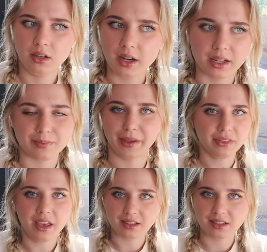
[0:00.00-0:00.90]
I didn't expect
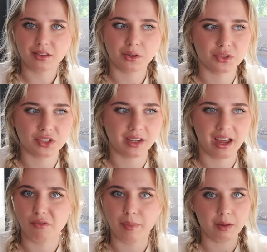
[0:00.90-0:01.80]
this, I thought I was just gonna
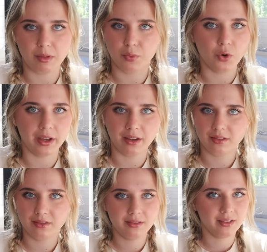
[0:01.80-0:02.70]
have a baby boy
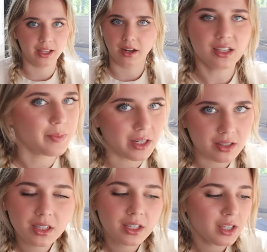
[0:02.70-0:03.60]
and a husband.